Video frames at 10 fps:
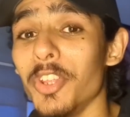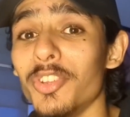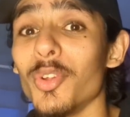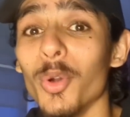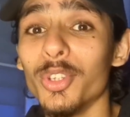
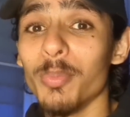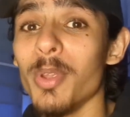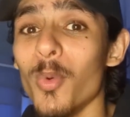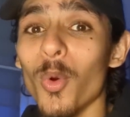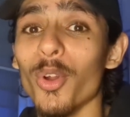this is going to
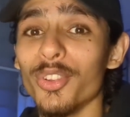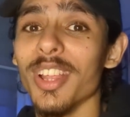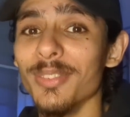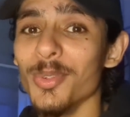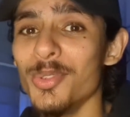be worse
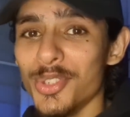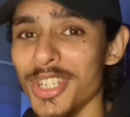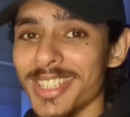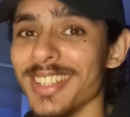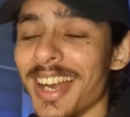than
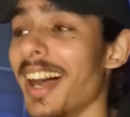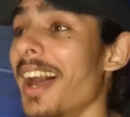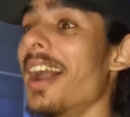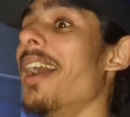Nunchita.